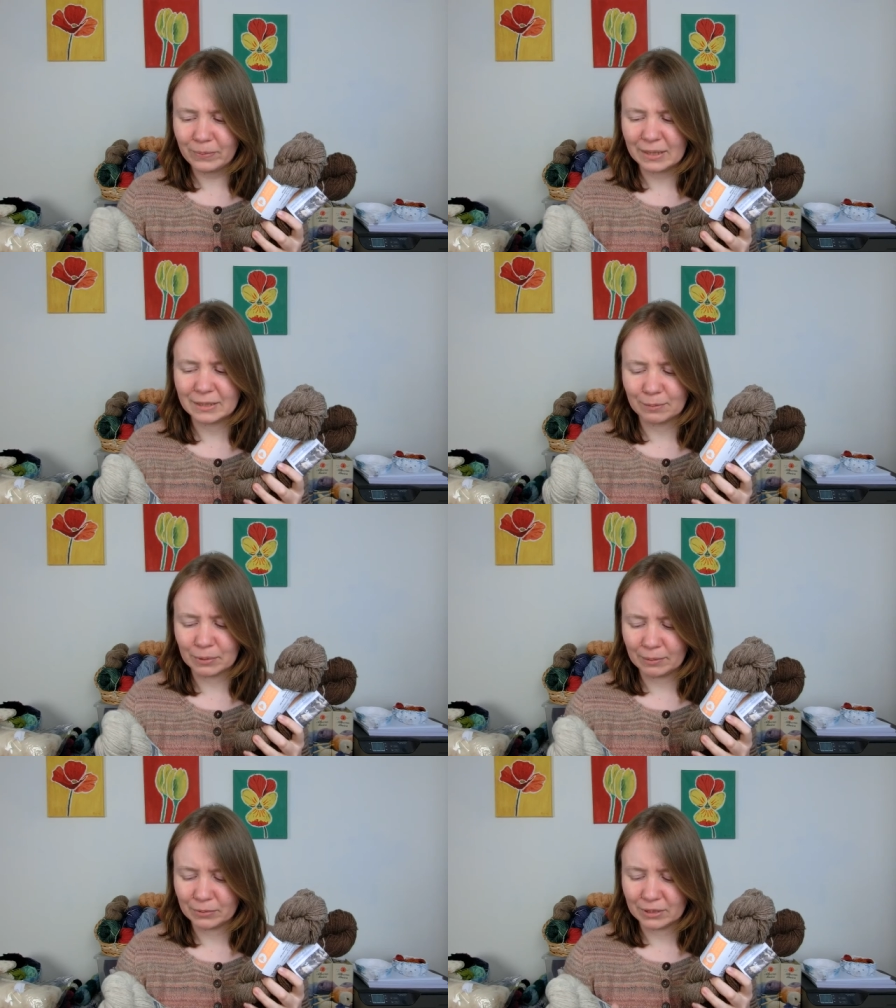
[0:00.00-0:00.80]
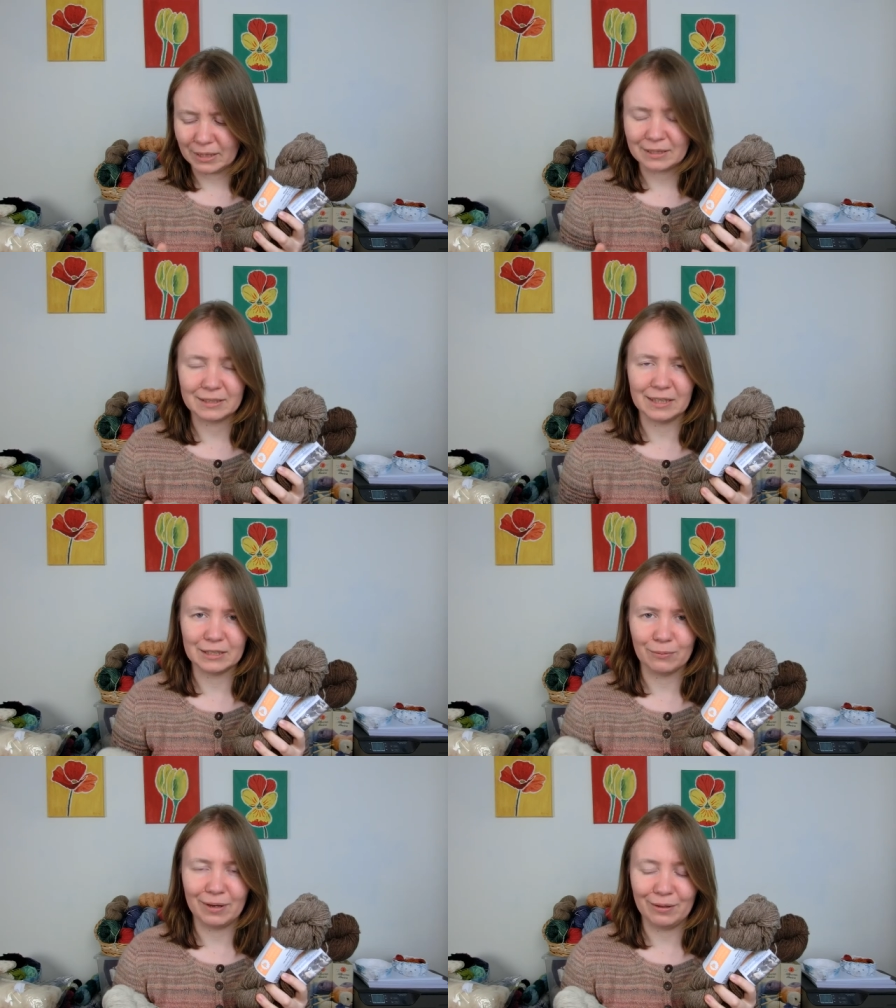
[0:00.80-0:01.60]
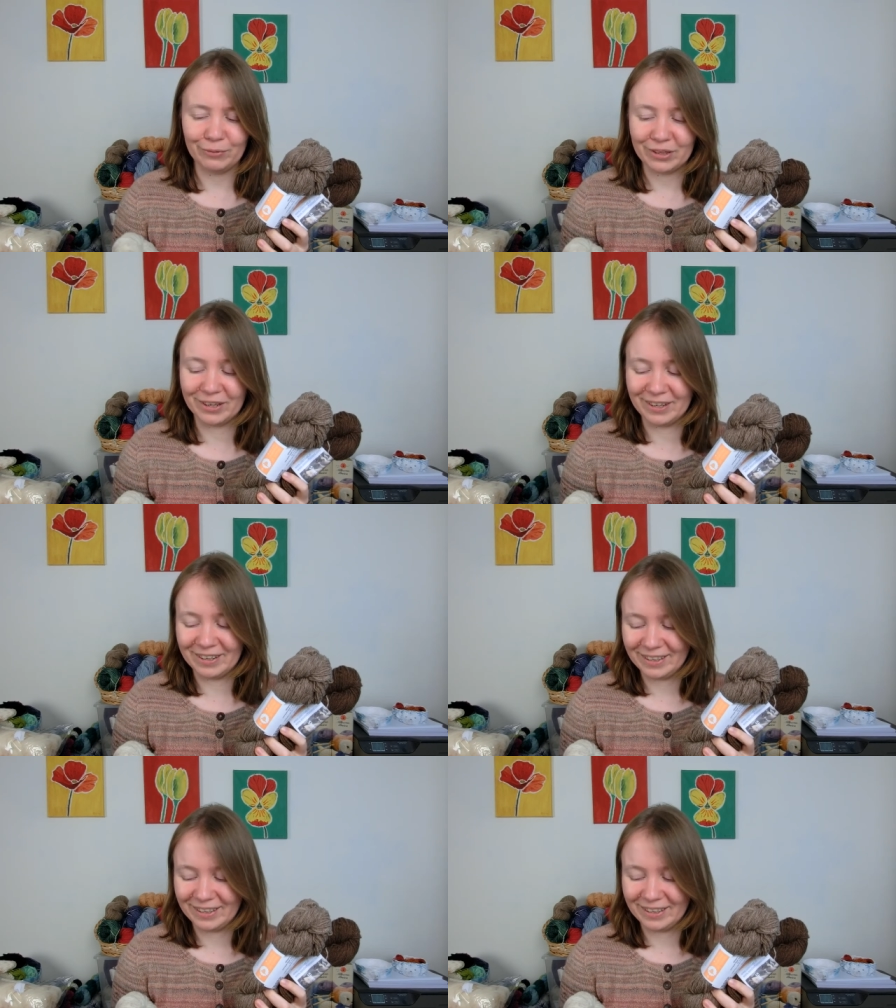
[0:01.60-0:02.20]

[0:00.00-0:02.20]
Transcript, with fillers: Sometimes that takes a while with her.